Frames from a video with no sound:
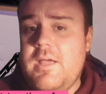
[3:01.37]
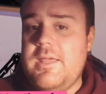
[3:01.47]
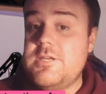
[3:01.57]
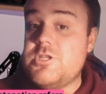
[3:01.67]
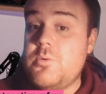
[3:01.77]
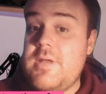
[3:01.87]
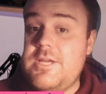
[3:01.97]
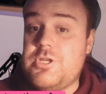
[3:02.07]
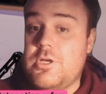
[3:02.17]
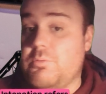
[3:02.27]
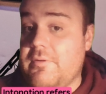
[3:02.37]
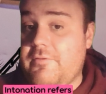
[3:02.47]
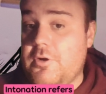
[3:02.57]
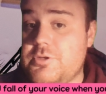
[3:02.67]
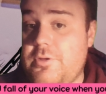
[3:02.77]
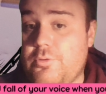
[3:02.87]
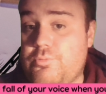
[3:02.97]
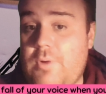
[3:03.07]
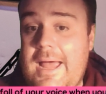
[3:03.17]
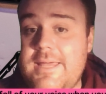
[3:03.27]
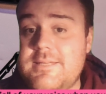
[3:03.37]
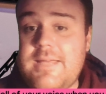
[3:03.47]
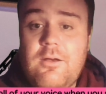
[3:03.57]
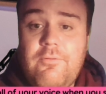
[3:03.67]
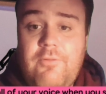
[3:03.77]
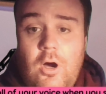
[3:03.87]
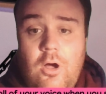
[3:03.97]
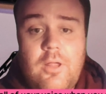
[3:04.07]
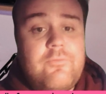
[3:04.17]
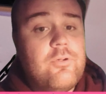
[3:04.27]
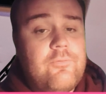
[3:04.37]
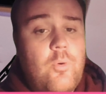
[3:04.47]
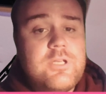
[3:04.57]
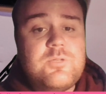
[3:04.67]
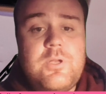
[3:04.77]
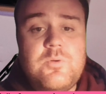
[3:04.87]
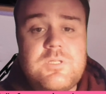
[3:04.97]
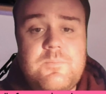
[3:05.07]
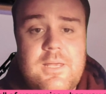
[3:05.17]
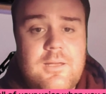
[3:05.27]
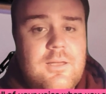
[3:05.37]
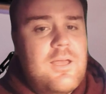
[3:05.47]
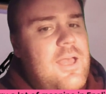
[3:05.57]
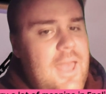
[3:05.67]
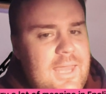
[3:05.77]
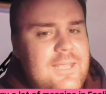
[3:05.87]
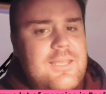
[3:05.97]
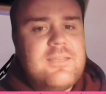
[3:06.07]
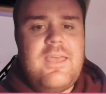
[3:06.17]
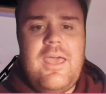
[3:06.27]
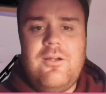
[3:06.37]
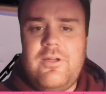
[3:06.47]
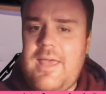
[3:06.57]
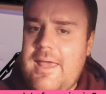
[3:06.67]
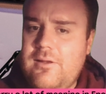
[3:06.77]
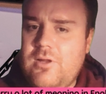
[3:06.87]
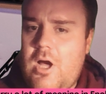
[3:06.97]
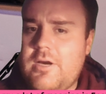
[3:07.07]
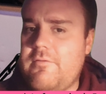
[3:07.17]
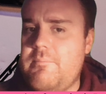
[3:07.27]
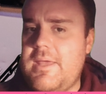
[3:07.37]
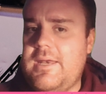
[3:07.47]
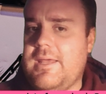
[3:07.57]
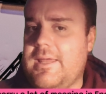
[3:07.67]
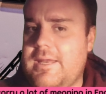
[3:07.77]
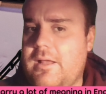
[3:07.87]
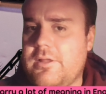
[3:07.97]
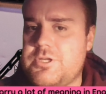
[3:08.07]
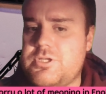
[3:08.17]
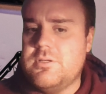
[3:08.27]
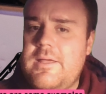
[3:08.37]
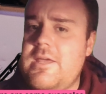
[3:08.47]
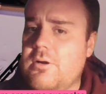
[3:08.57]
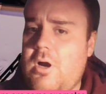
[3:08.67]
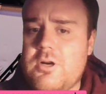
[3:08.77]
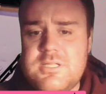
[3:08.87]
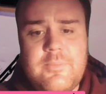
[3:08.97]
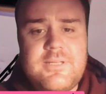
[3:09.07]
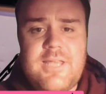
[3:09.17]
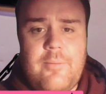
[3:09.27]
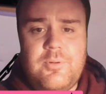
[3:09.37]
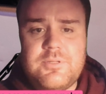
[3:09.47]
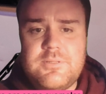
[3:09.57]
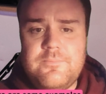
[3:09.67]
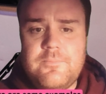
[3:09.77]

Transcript: Intonation refers to the rise and fall of your voice when you speak, and it can carry a lot of meaning in English. Here are some examples.